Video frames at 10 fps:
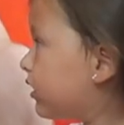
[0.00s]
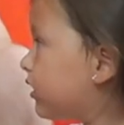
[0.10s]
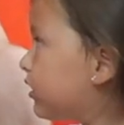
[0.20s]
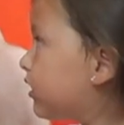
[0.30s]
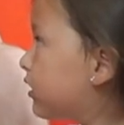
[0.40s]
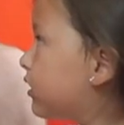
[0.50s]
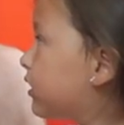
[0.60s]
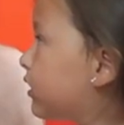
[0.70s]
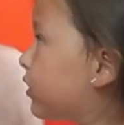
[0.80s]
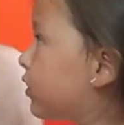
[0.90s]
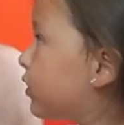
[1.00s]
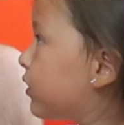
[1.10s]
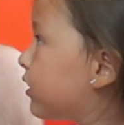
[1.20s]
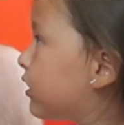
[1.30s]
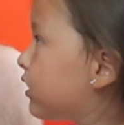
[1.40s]

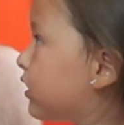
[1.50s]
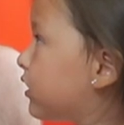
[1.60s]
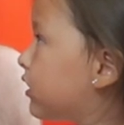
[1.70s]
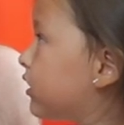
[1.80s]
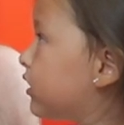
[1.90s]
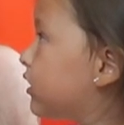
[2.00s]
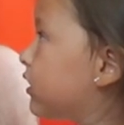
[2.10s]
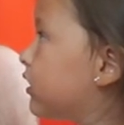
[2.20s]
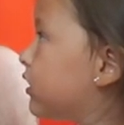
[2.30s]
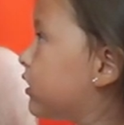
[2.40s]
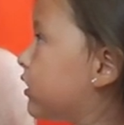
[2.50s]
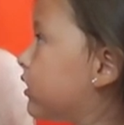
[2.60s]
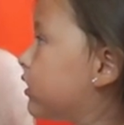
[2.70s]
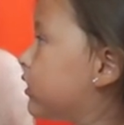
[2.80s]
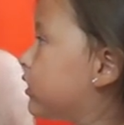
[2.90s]

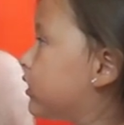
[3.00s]
(silent)